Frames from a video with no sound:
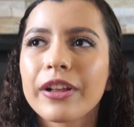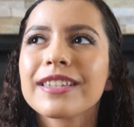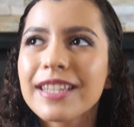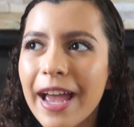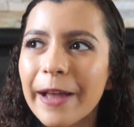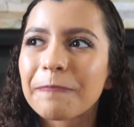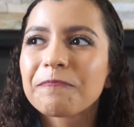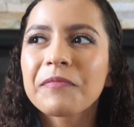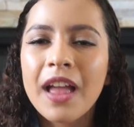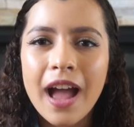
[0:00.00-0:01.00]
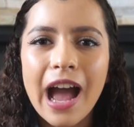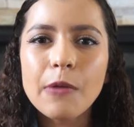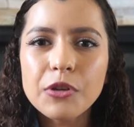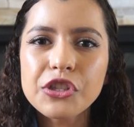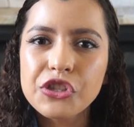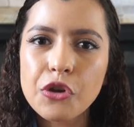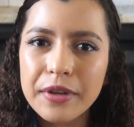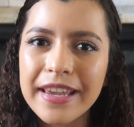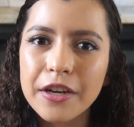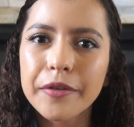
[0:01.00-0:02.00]
Like today, I was
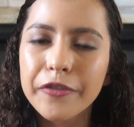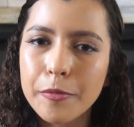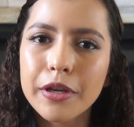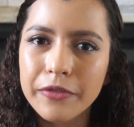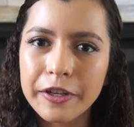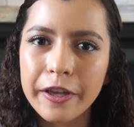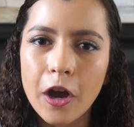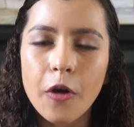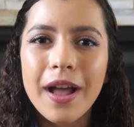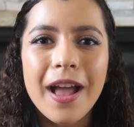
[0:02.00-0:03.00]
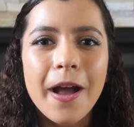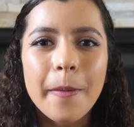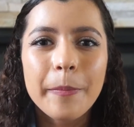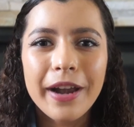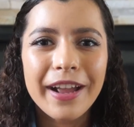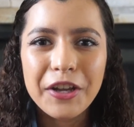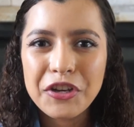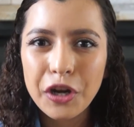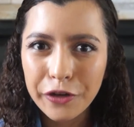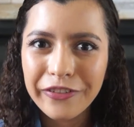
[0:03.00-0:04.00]
so keen on filming a video, but I
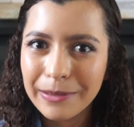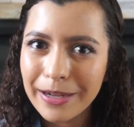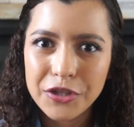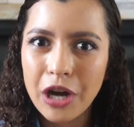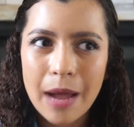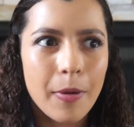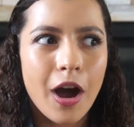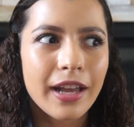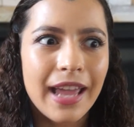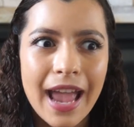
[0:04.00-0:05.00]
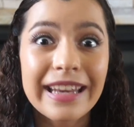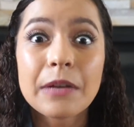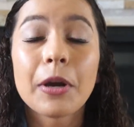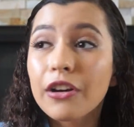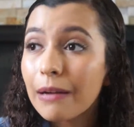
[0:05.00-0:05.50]
could not find my tripod anywhere.